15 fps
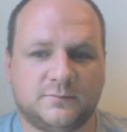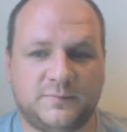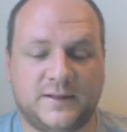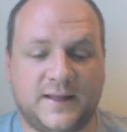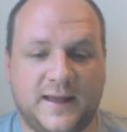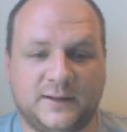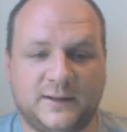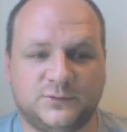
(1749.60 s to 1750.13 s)

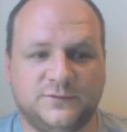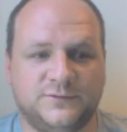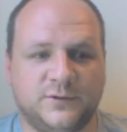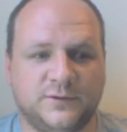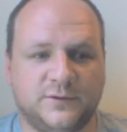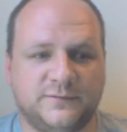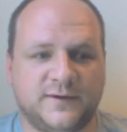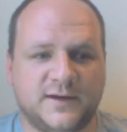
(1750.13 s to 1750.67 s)
out of
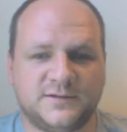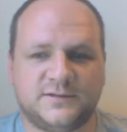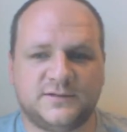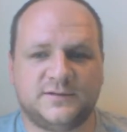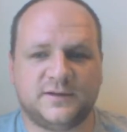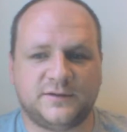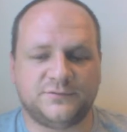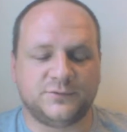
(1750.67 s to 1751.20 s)

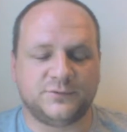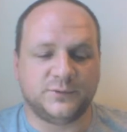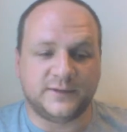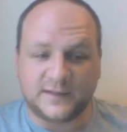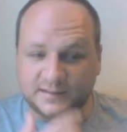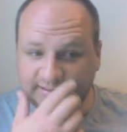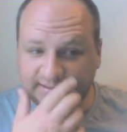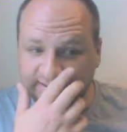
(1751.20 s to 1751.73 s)
university for
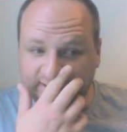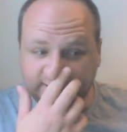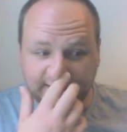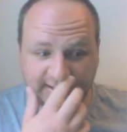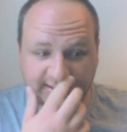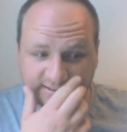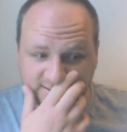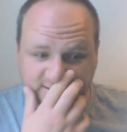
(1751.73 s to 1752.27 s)
nearly 10
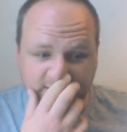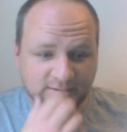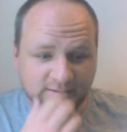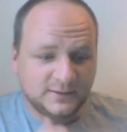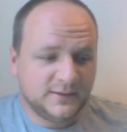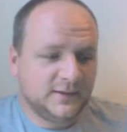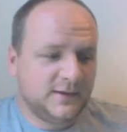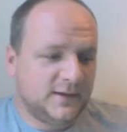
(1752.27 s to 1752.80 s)
years.
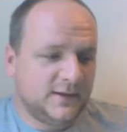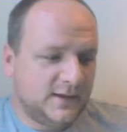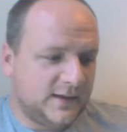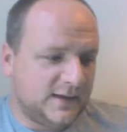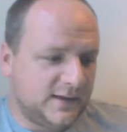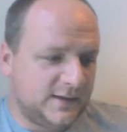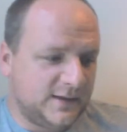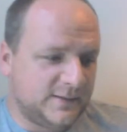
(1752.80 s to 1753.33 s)

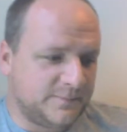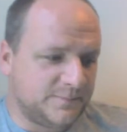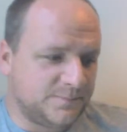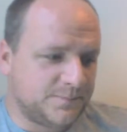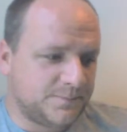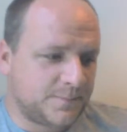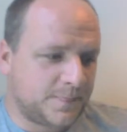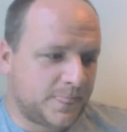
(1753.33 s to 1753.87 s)

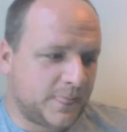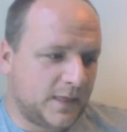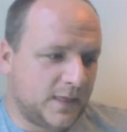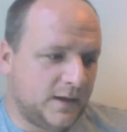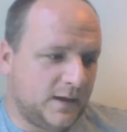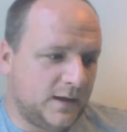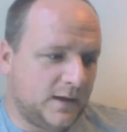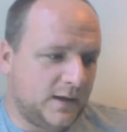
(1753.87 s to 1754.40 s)

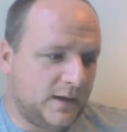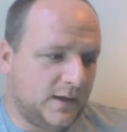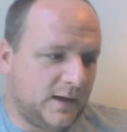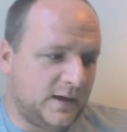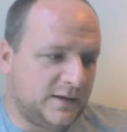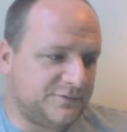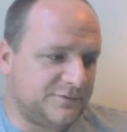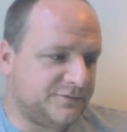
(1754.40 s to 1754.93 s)

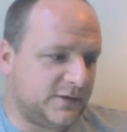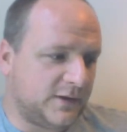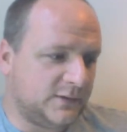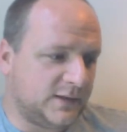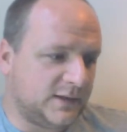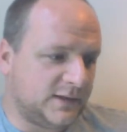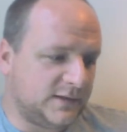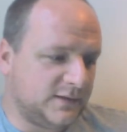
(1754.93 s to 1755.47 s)
I've
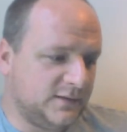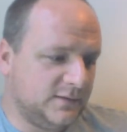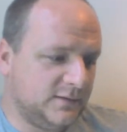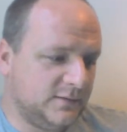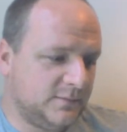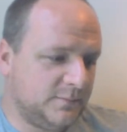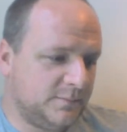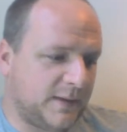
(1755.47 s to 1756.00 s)
only
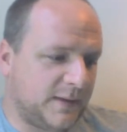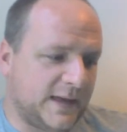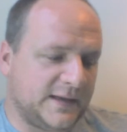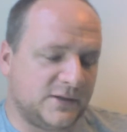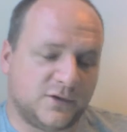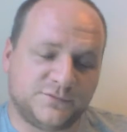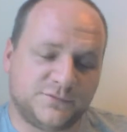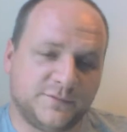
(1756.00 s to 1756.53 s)

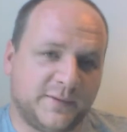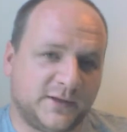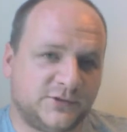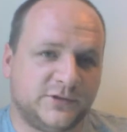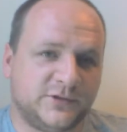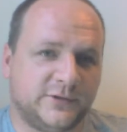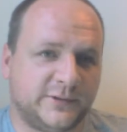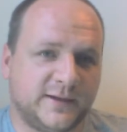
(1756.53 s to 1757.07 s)
paid off about
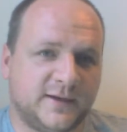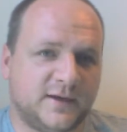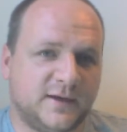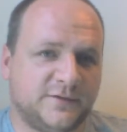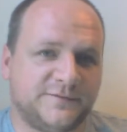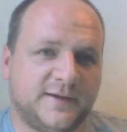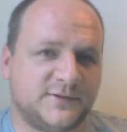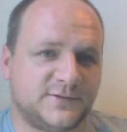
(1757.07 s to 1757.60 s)

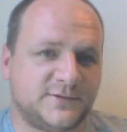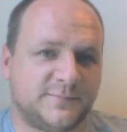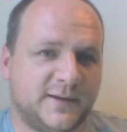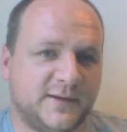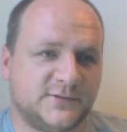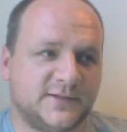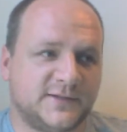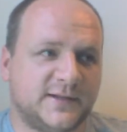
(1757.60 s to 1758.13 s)

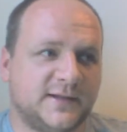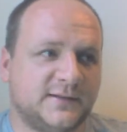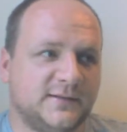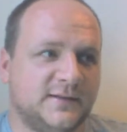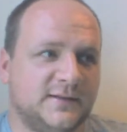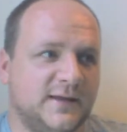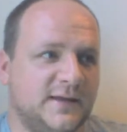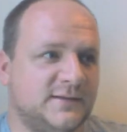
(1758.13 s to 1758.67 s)
£2,500 of that.
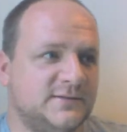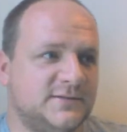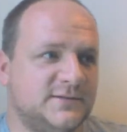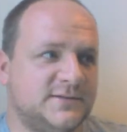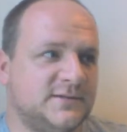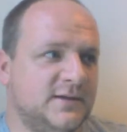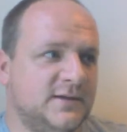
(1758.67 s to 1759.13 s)
It's